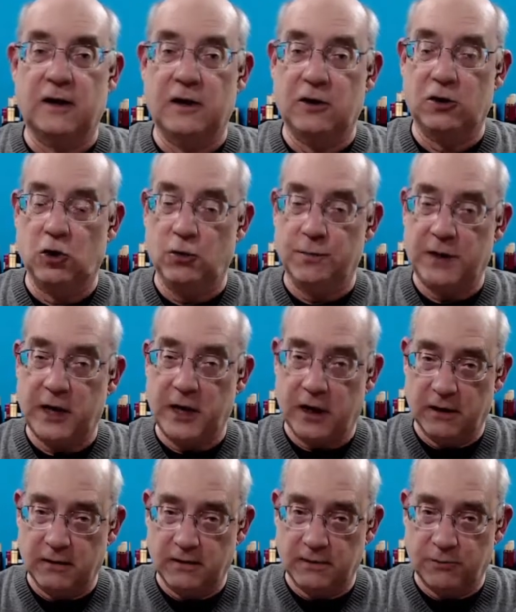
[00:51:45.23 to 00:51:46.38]

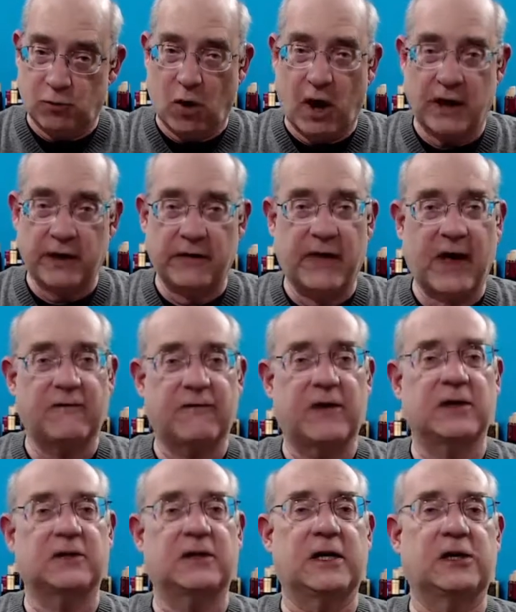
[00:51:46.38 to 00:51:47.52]
Lumiere brought that
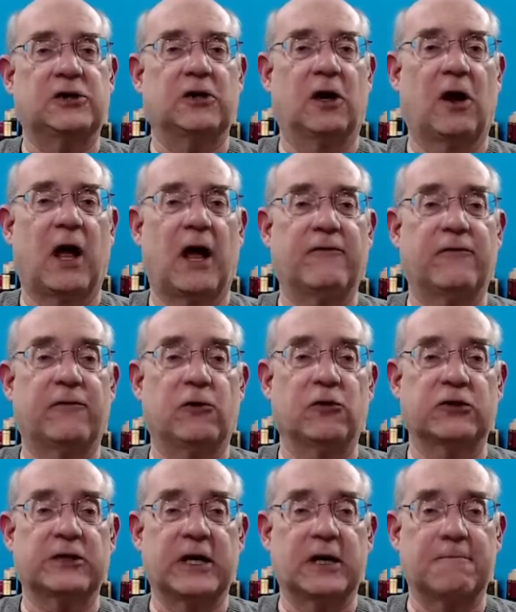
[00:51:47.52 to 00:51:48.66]
fascination to life,
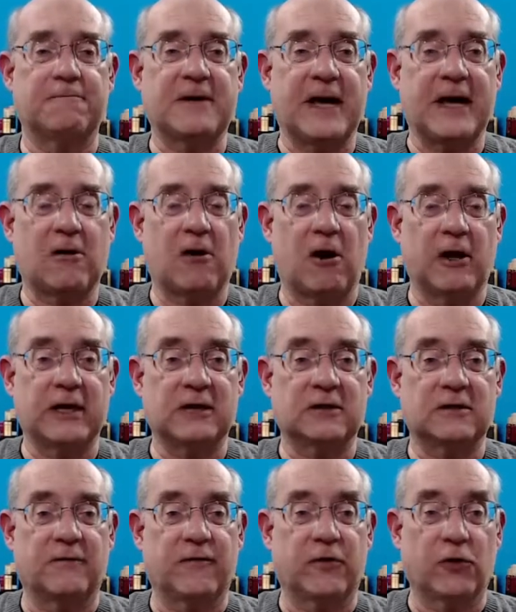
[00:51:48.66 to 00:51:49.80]
first in a paying audience
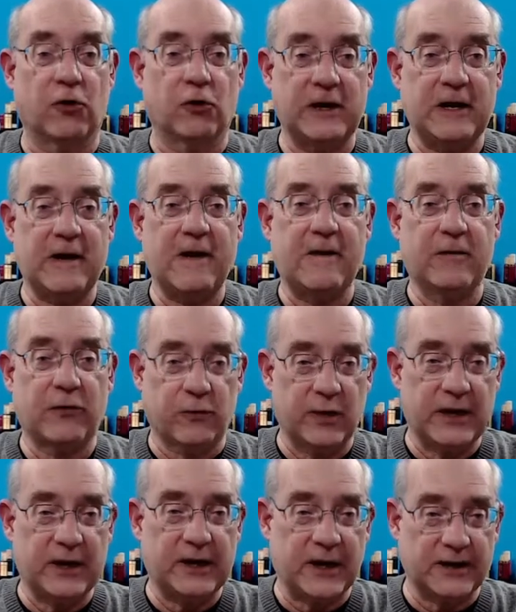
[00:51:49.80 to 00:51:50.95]
of 33
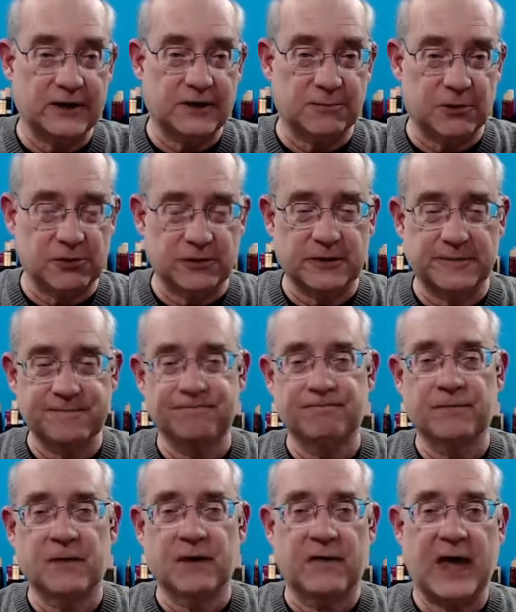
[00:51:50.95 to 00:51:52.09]
customers.
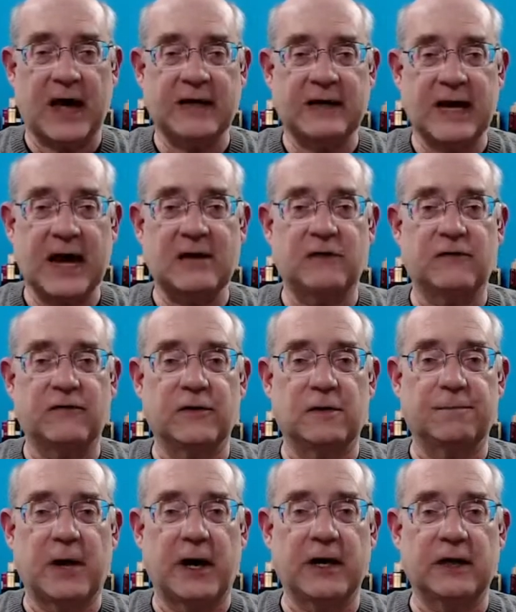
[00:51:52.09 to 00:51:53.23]
That day, the film
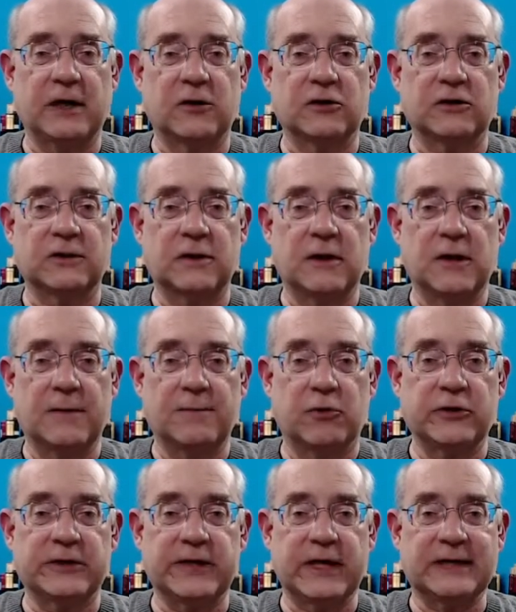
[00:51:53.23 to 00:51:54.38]
pioneers
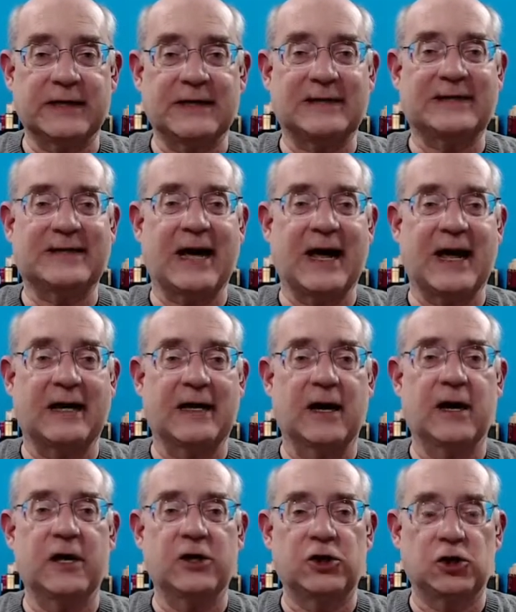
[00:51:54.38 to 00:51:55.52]
presented 10
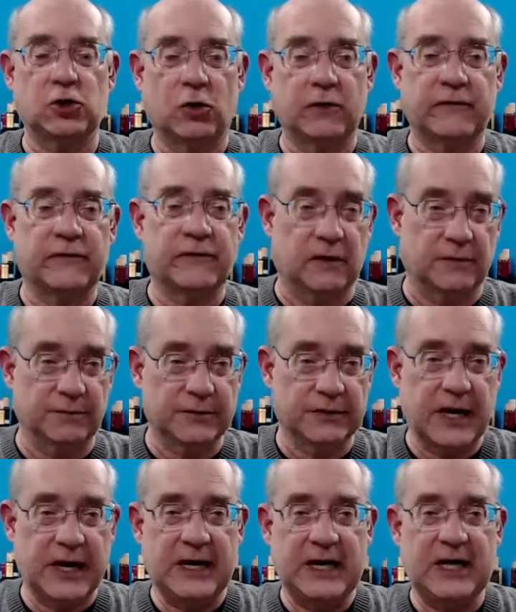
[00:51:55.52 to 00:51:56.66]
short films,
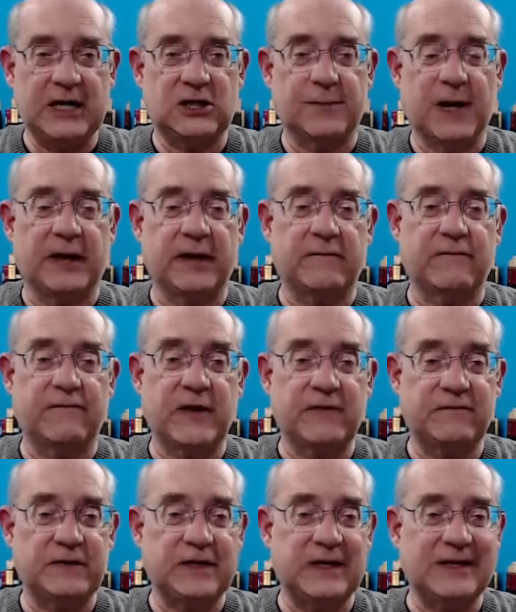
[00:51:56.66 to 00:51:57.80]
each about
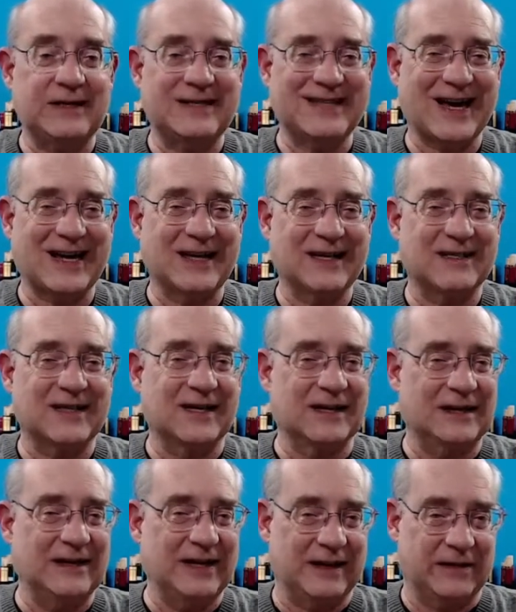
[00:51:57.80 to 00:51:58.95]
50 seconds in
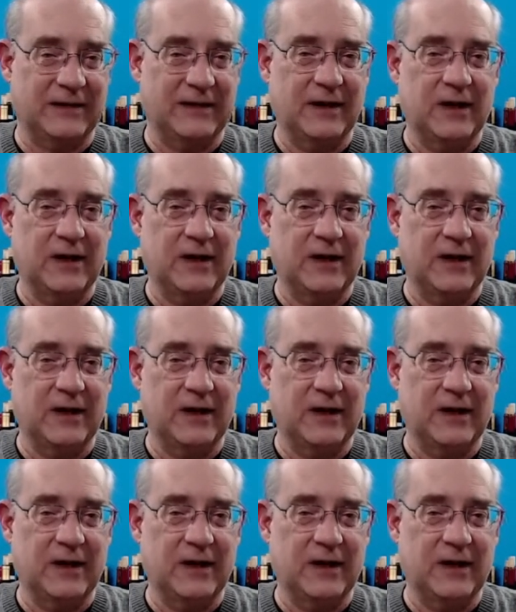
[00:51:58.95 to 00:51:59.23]
length.